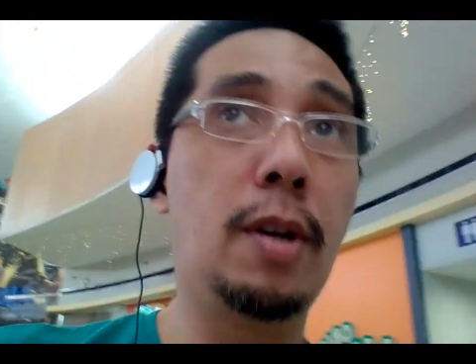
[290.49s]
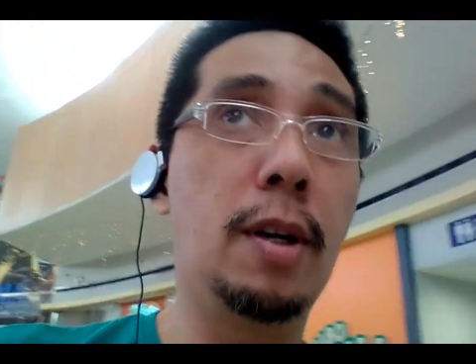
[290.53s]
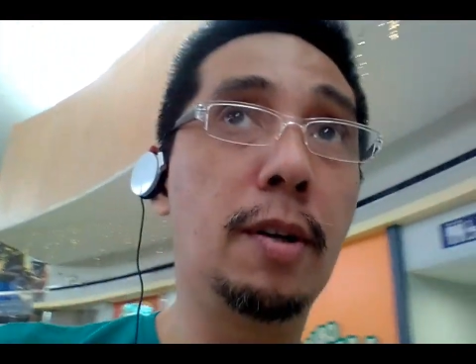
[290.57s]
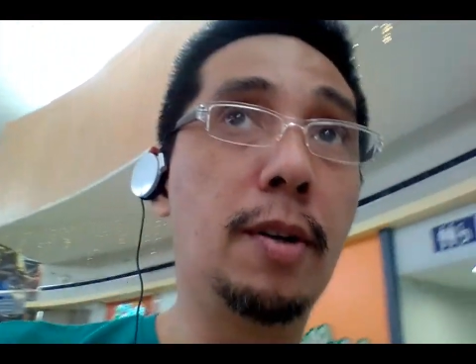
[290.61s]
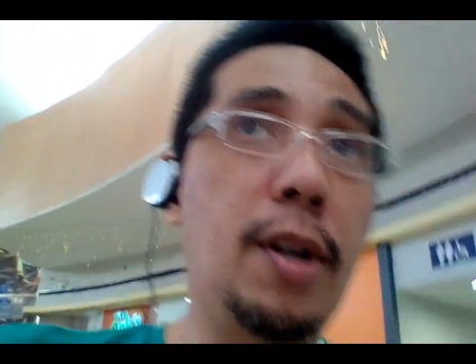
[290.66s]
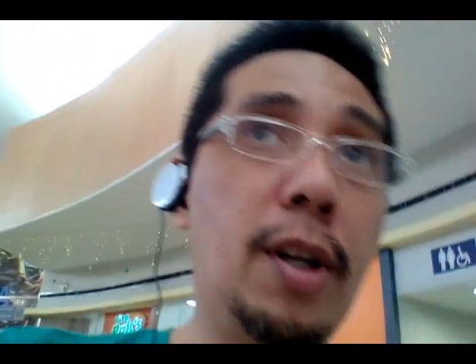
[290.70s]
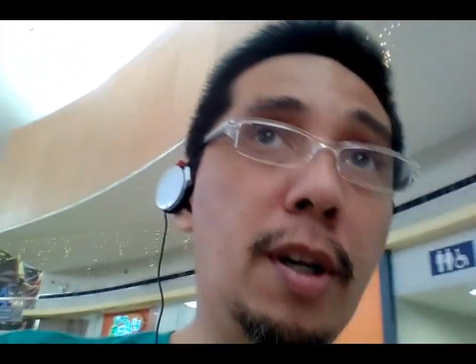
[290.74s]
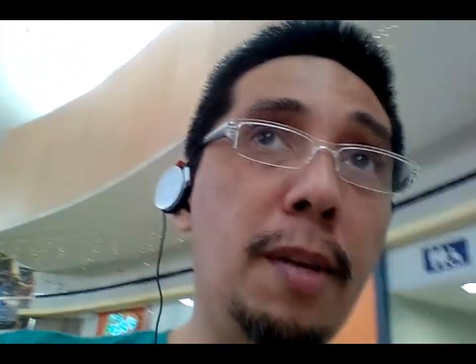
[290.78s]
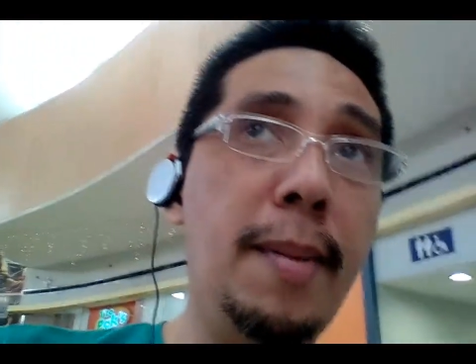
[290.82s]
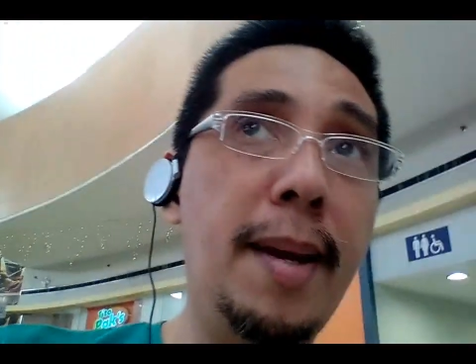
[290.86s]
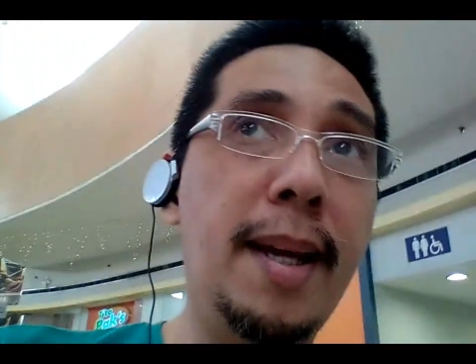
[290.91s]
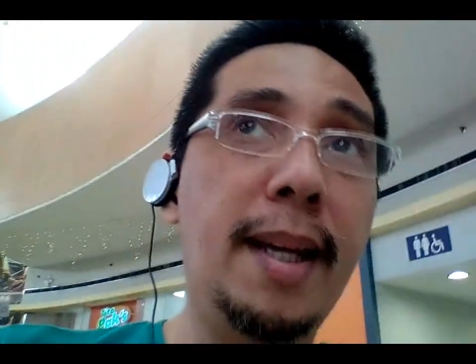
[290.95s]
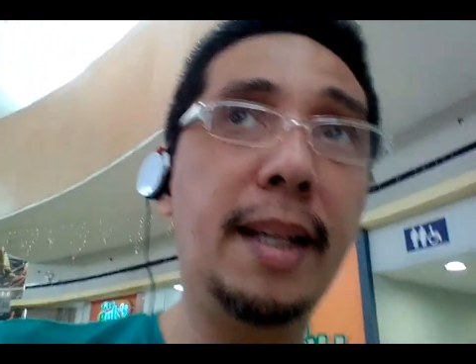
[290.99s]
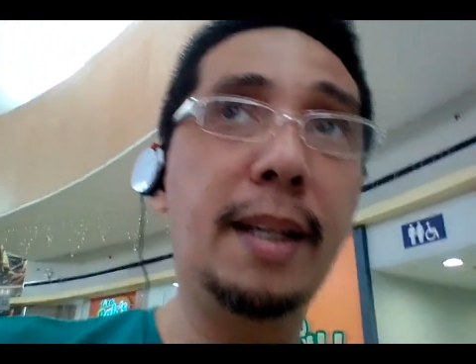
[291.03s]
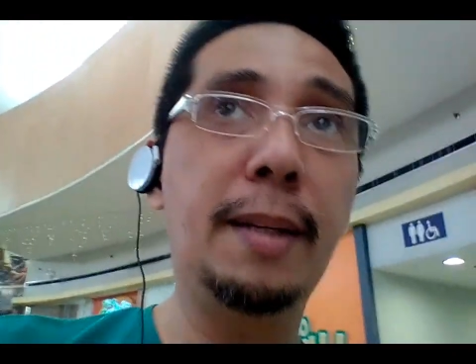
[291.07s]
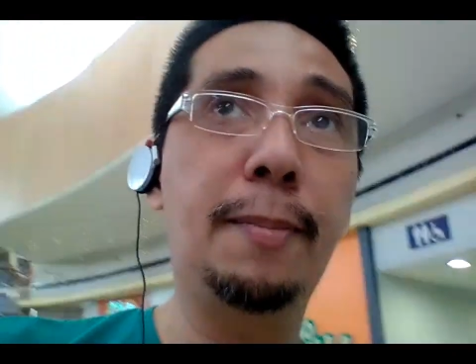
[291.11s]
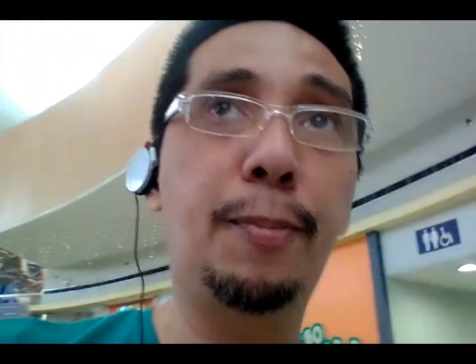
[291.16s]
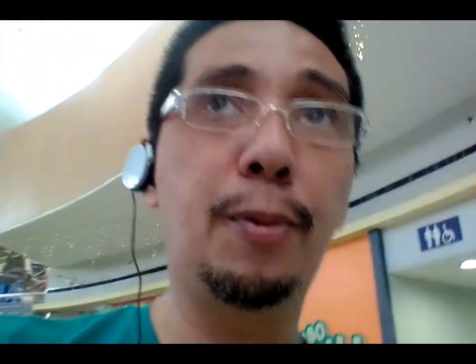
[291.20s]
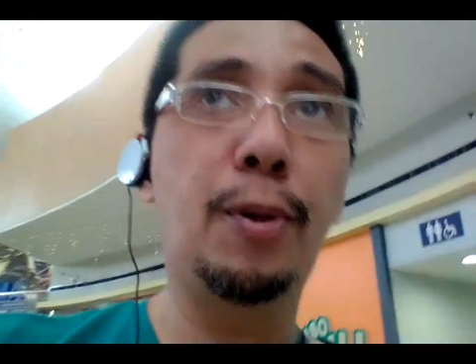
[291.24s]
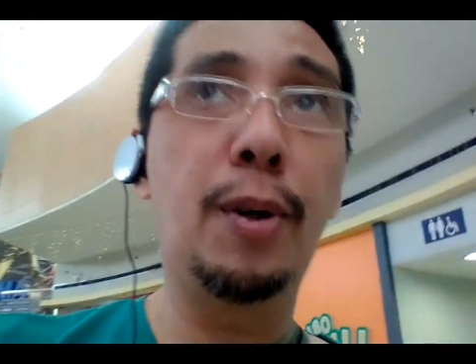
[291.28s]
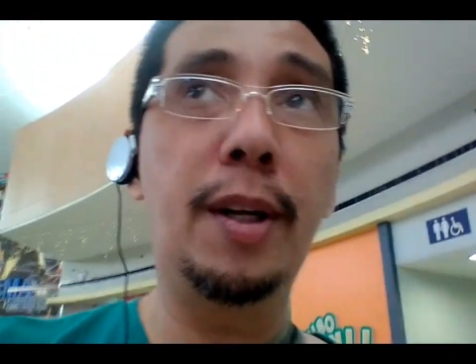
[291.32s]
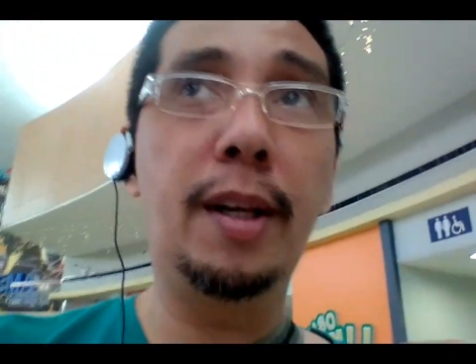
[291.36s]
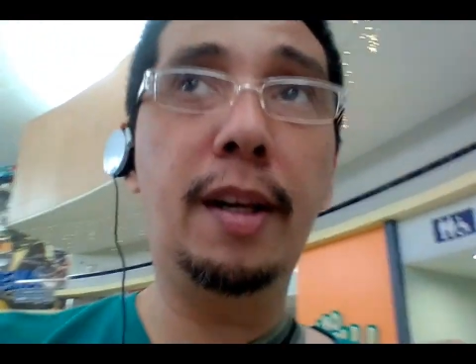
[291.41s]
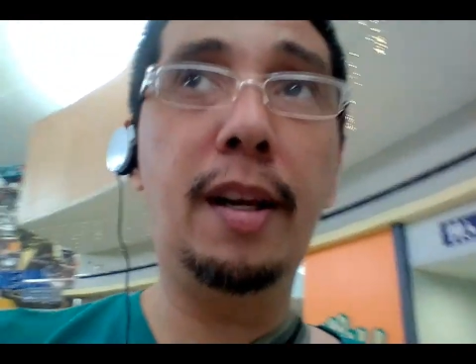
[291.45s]
I'm gonna make it a
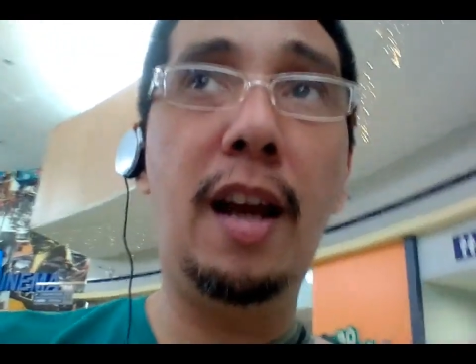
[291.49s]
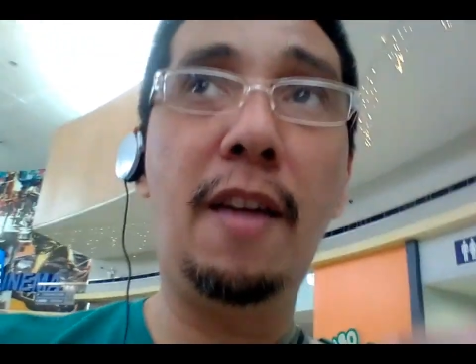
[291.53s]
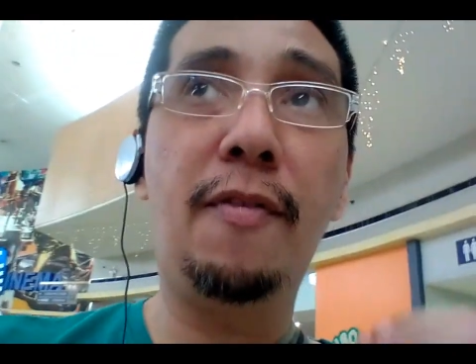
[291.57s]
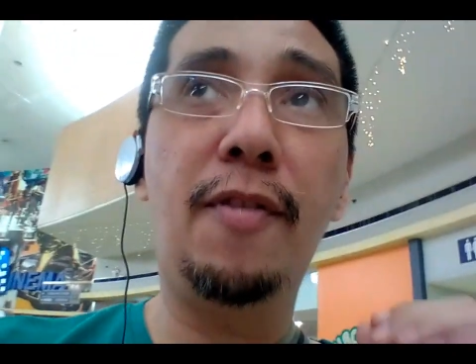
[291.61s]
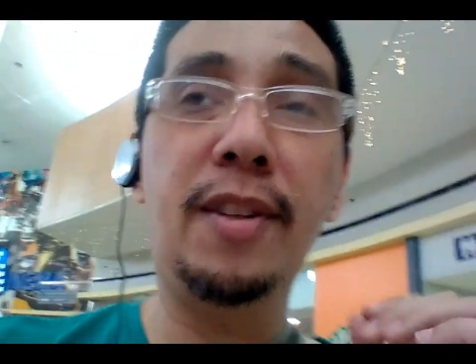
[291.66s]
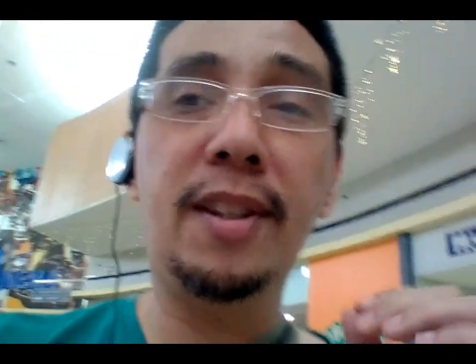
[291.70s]
point